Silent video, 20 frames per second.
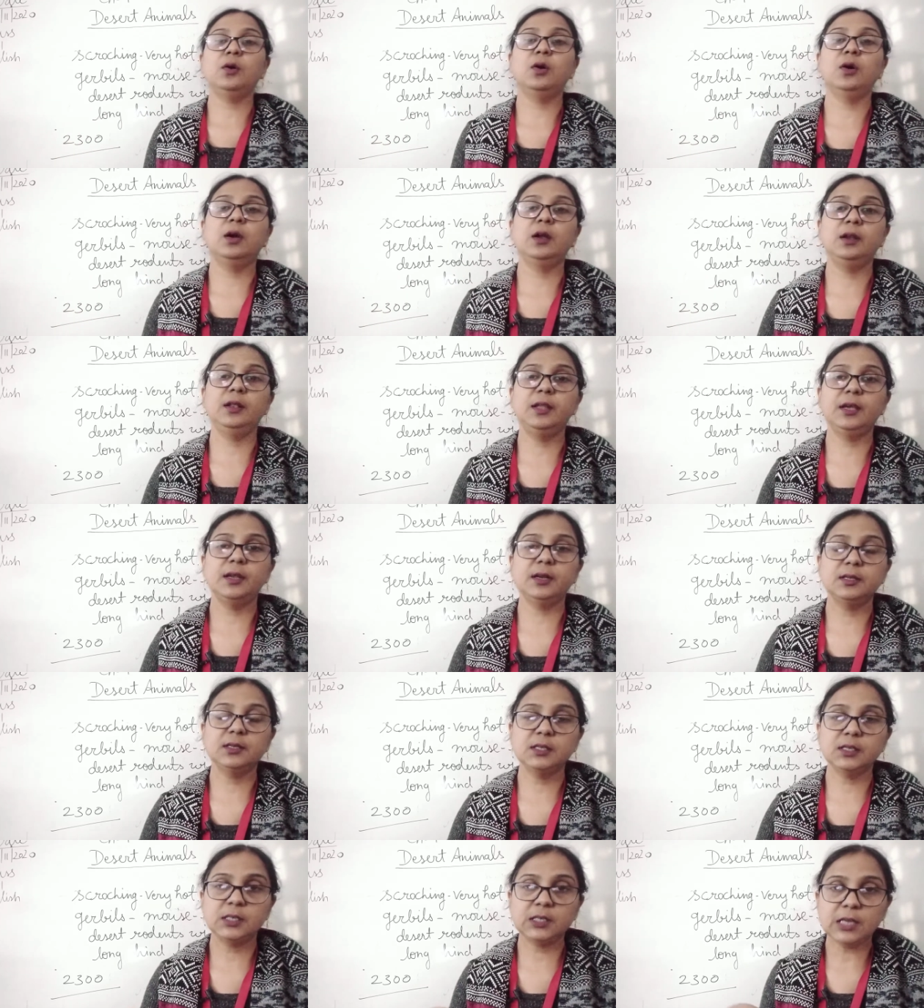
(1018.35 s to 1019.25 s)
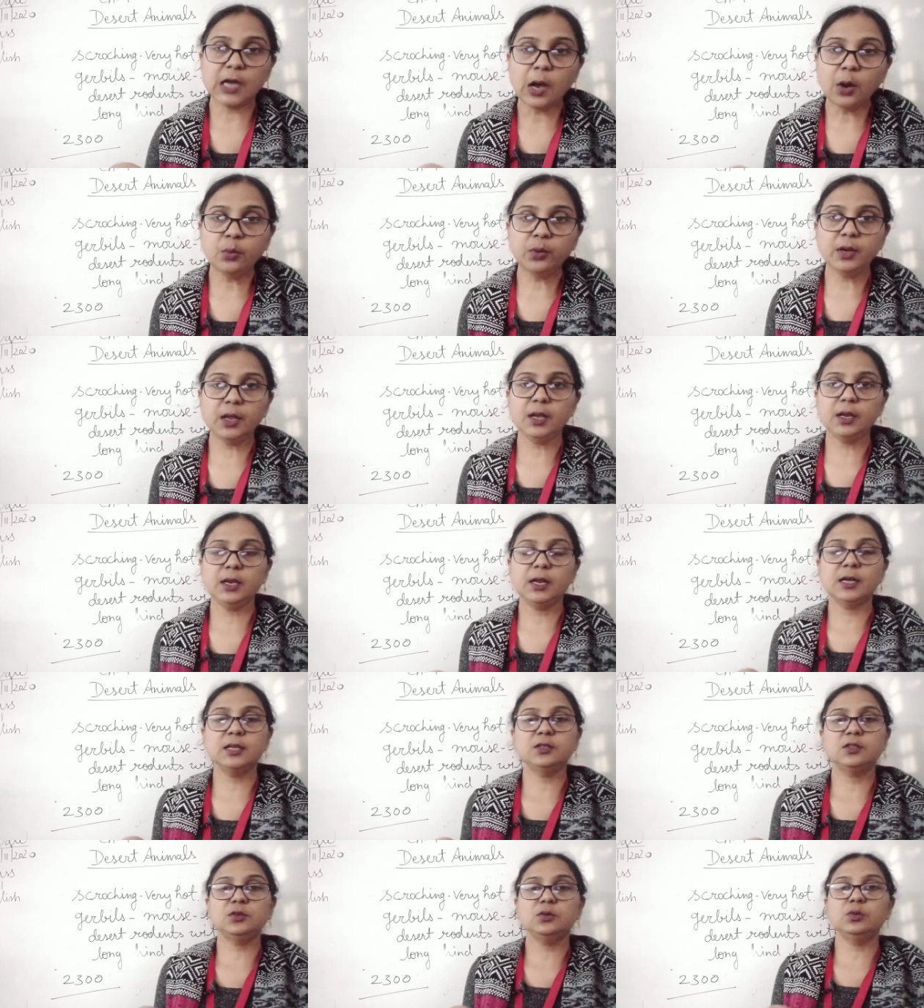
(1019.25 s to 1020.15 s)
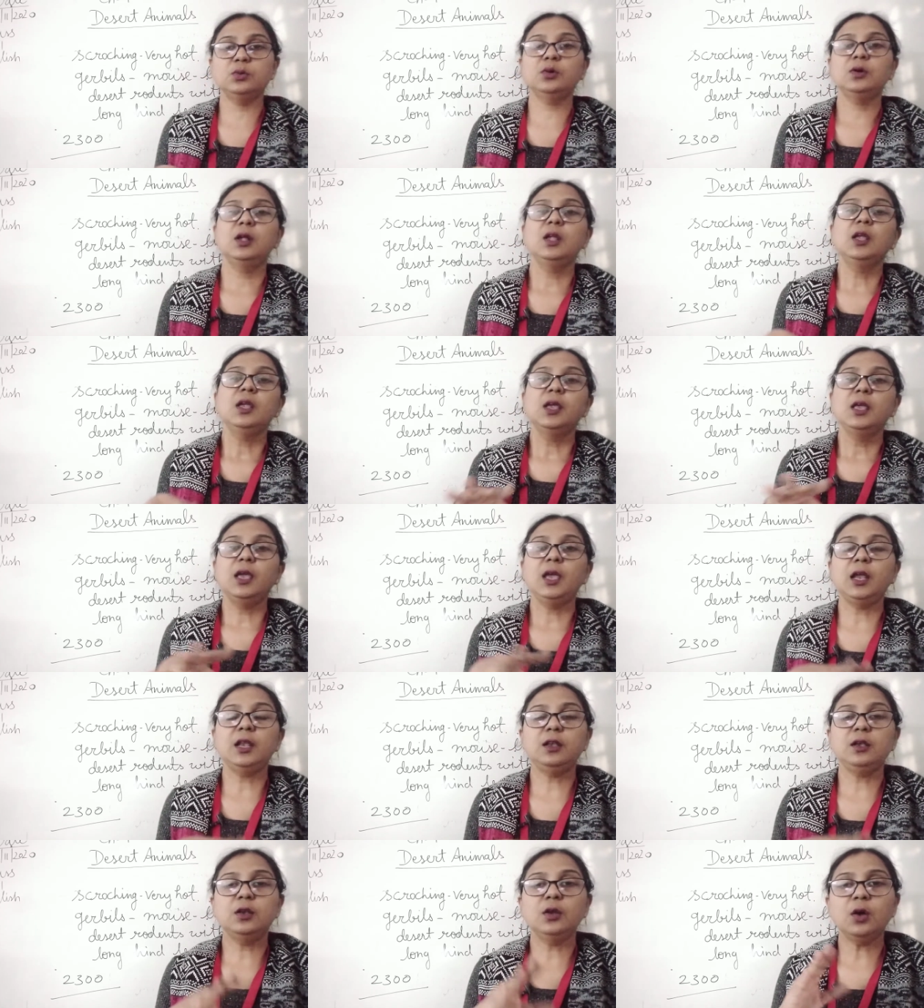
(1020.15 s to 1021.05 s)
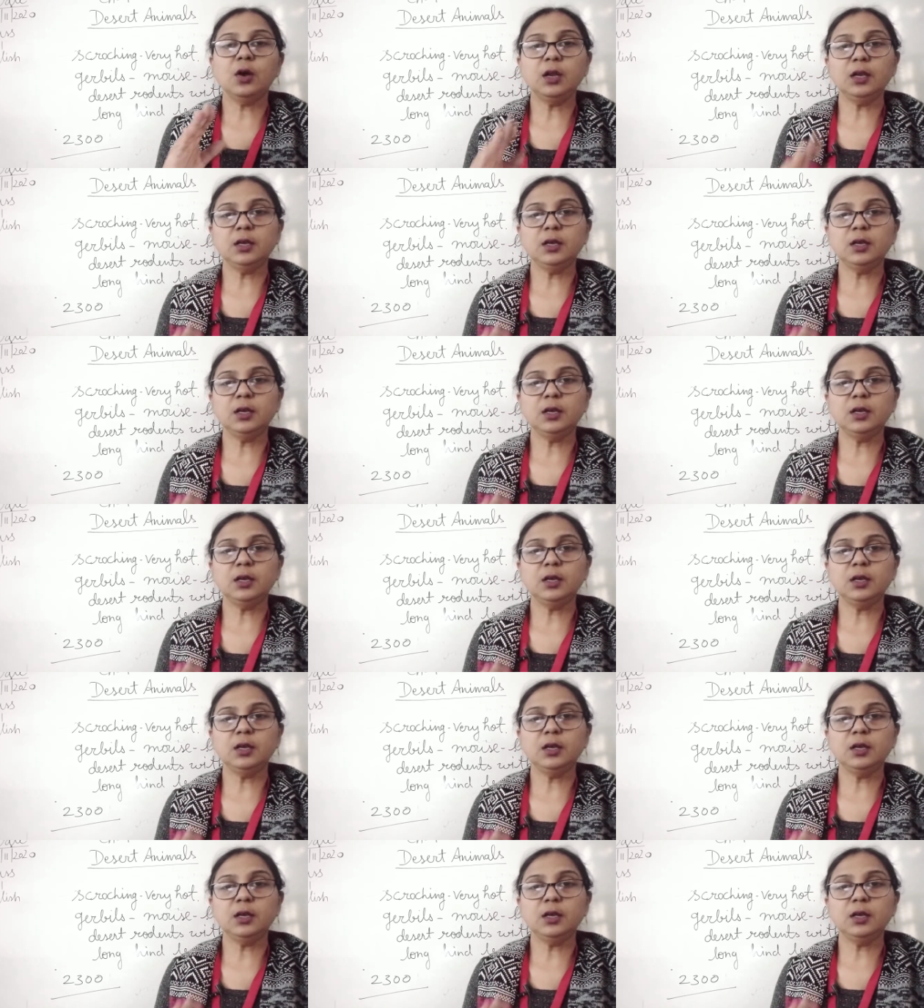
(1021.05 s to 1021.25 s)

or there is a town area, so it